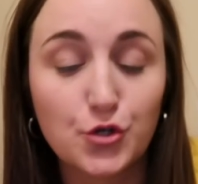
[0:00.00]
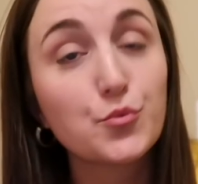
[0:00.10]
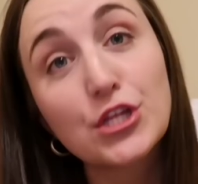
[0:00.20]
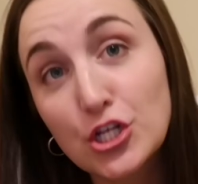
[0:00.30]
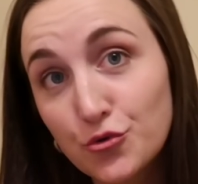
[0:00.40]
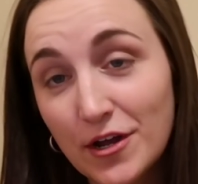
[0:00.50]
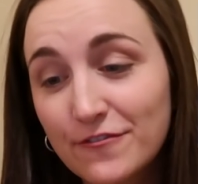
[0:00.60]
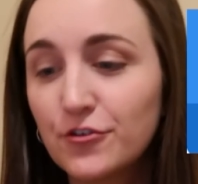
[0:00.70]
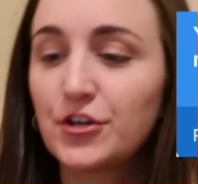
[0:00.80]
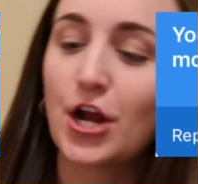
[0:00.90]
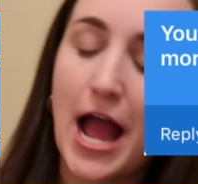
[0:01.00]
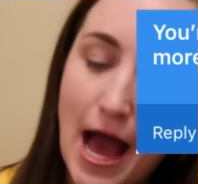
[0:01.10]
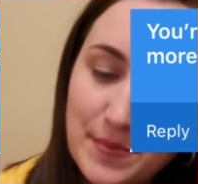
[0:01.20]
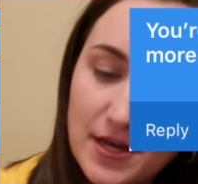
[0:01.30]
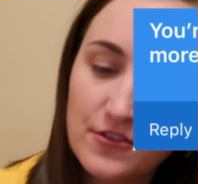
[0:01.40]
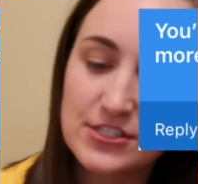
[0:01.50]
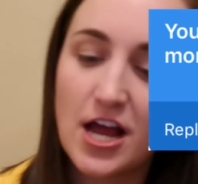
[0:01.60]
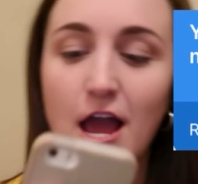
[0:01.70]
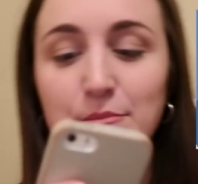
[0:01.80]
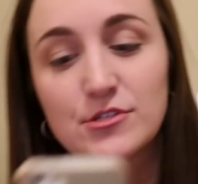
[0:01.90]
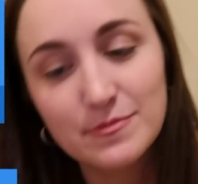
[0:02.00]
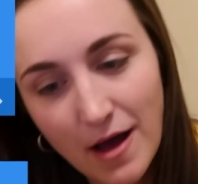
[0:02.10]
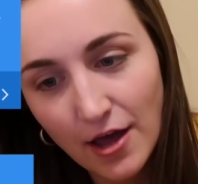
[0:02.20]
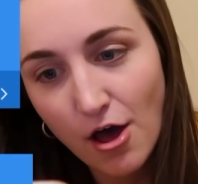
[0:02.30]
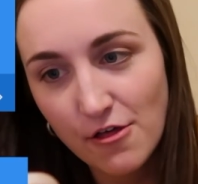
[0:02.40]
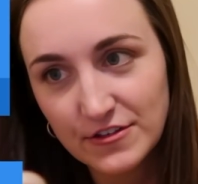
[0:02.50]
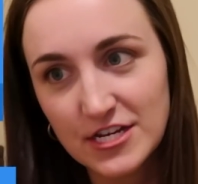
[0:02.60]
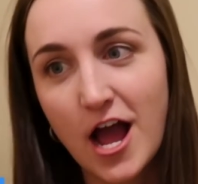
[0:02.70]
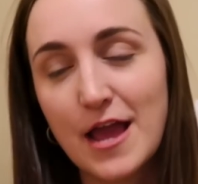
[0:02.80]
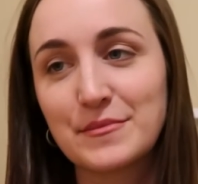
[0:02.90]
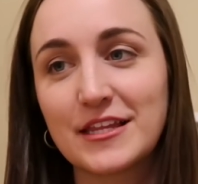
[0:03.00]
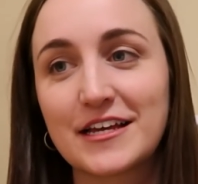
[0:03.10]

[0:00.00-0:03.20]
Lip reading: you're really joyful, you're happy all the time, you smile all the time.